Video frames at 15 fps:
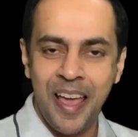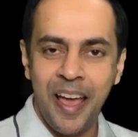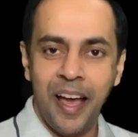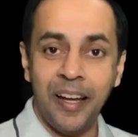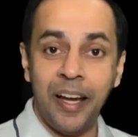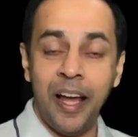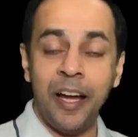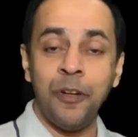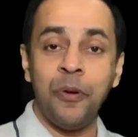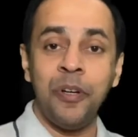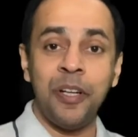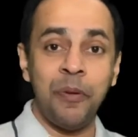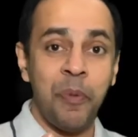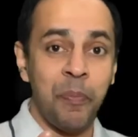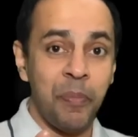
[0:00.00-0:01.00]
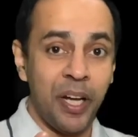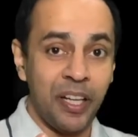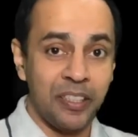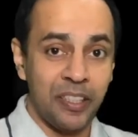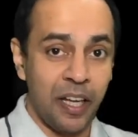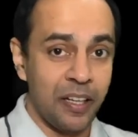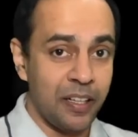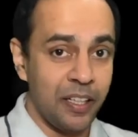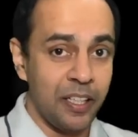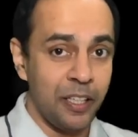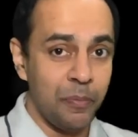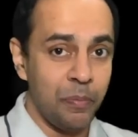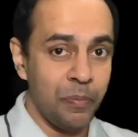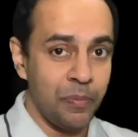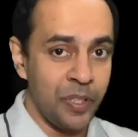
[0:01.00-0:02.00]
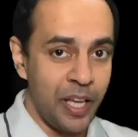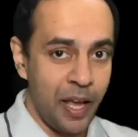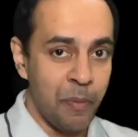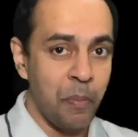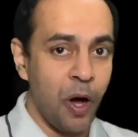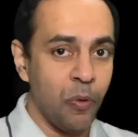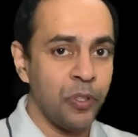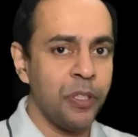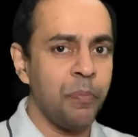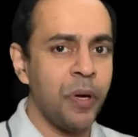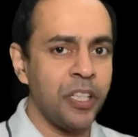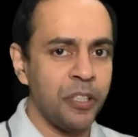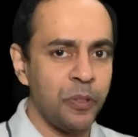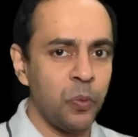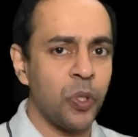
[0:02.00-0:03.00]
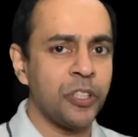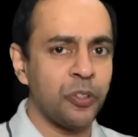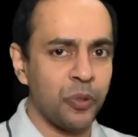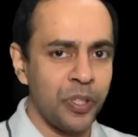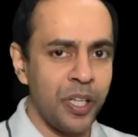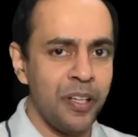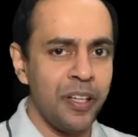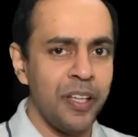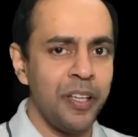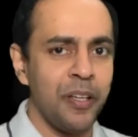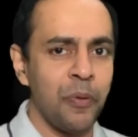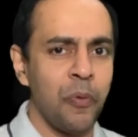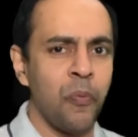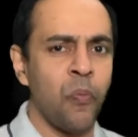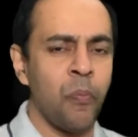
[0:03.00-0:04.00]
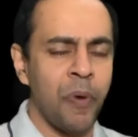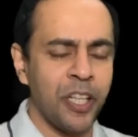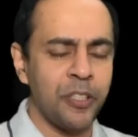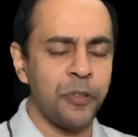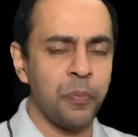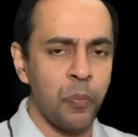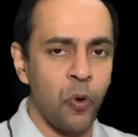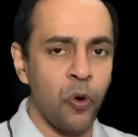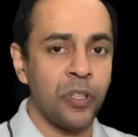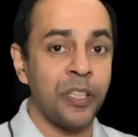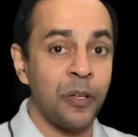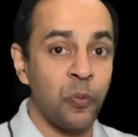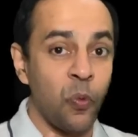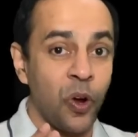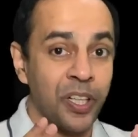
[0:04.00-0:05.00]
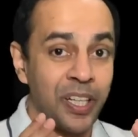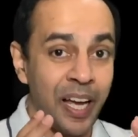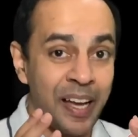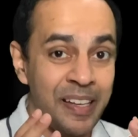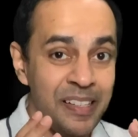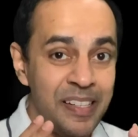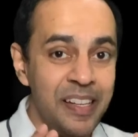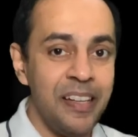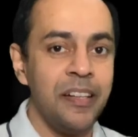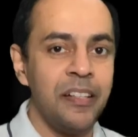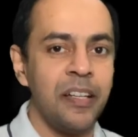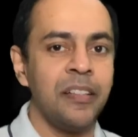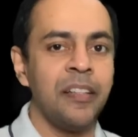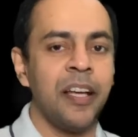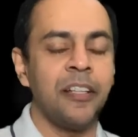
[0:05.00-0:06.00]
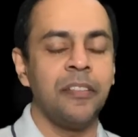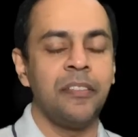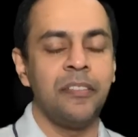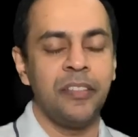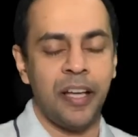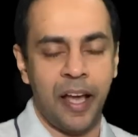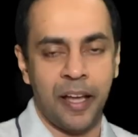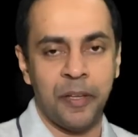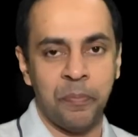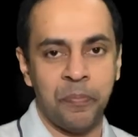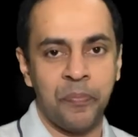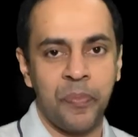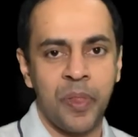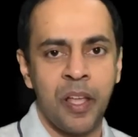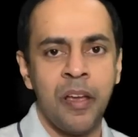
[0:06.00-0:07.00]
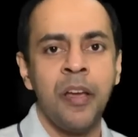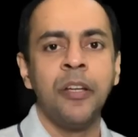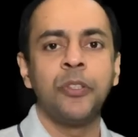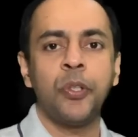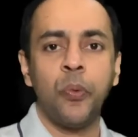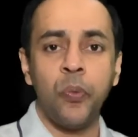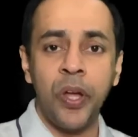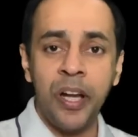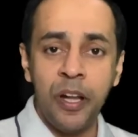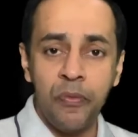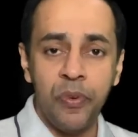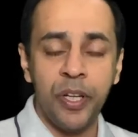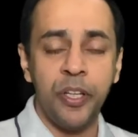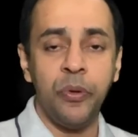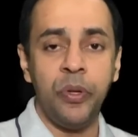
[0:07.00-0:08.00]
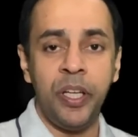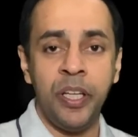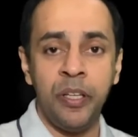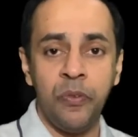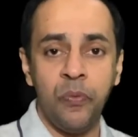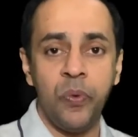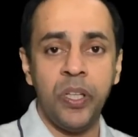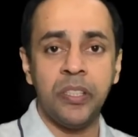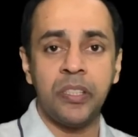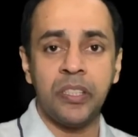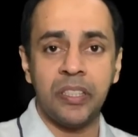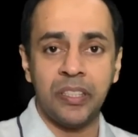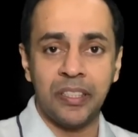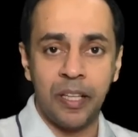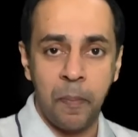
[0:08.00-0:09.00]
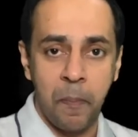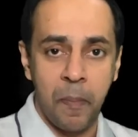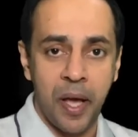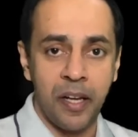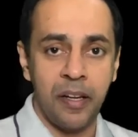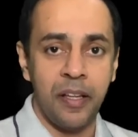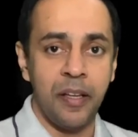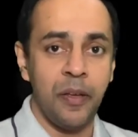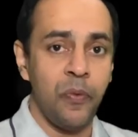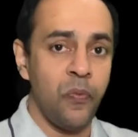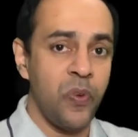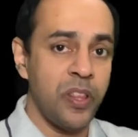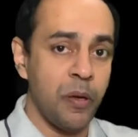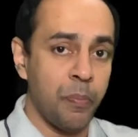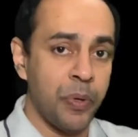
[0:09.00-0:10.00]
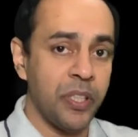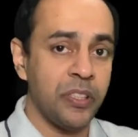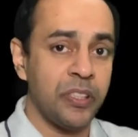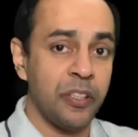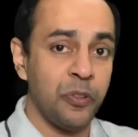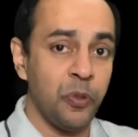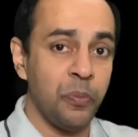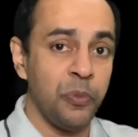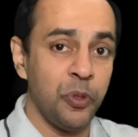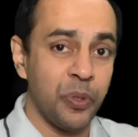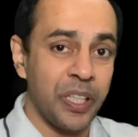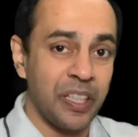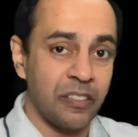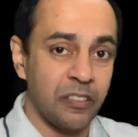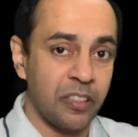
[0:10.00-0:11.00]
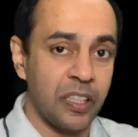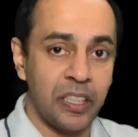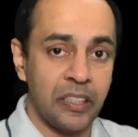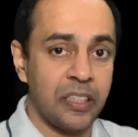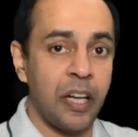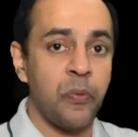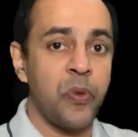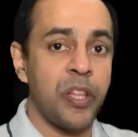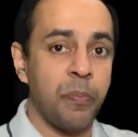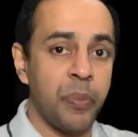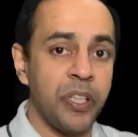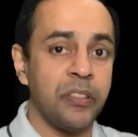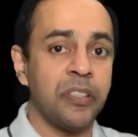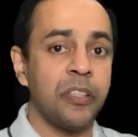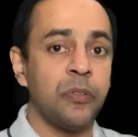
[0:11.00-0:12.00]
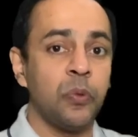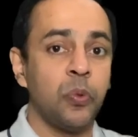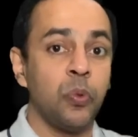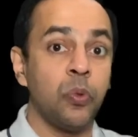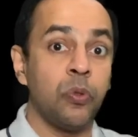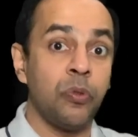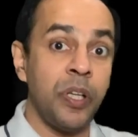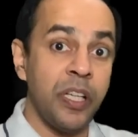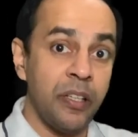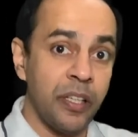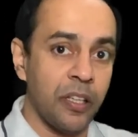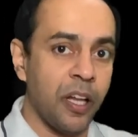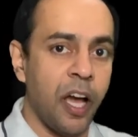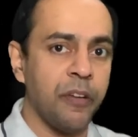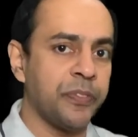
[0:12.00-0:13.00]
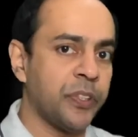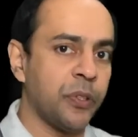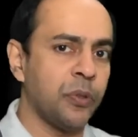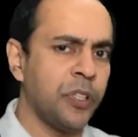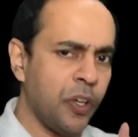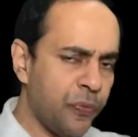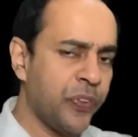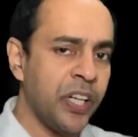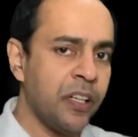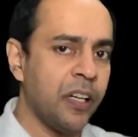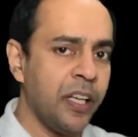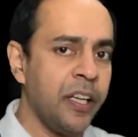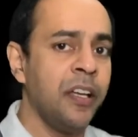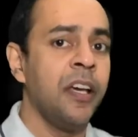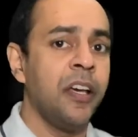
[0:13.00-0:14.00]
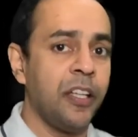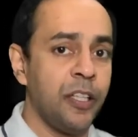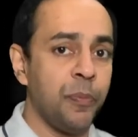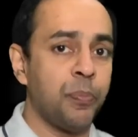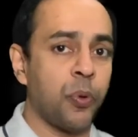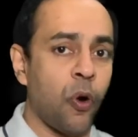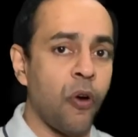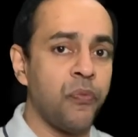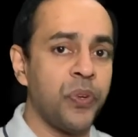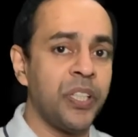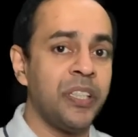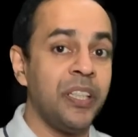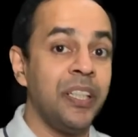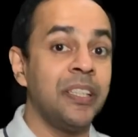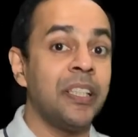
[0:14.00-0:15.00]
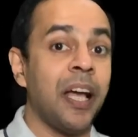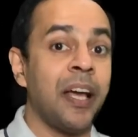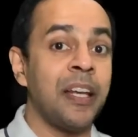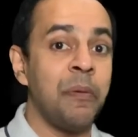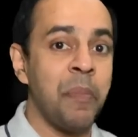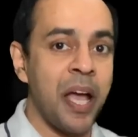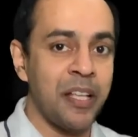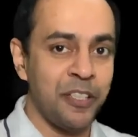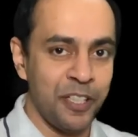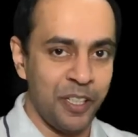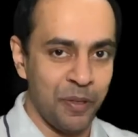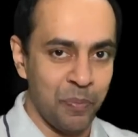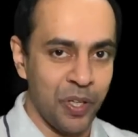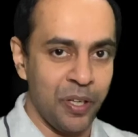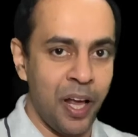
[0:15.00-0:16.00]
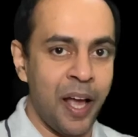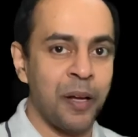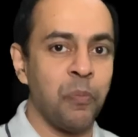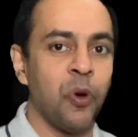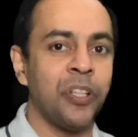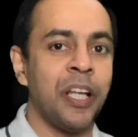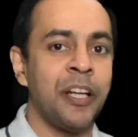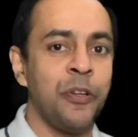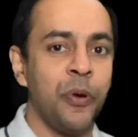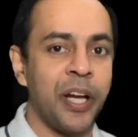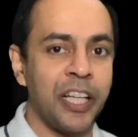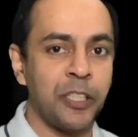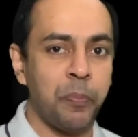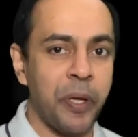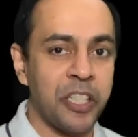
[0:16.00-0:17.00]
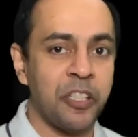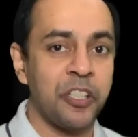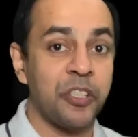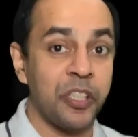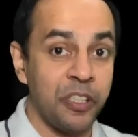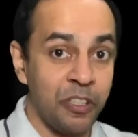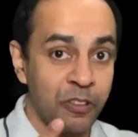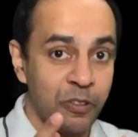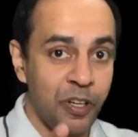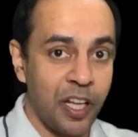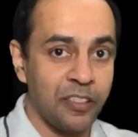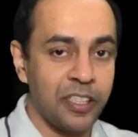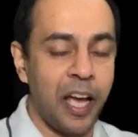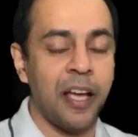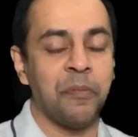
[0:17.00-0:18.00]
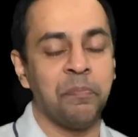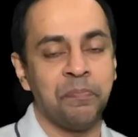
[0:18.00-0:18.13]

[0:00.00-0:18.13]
And I don't remember exactly the amount, but it was really much more than what I need that time. So whenever you invest some money with a person whom you can trust and with a person who really loves you, definitely the profit is unimaginable and more than your expectation in real time.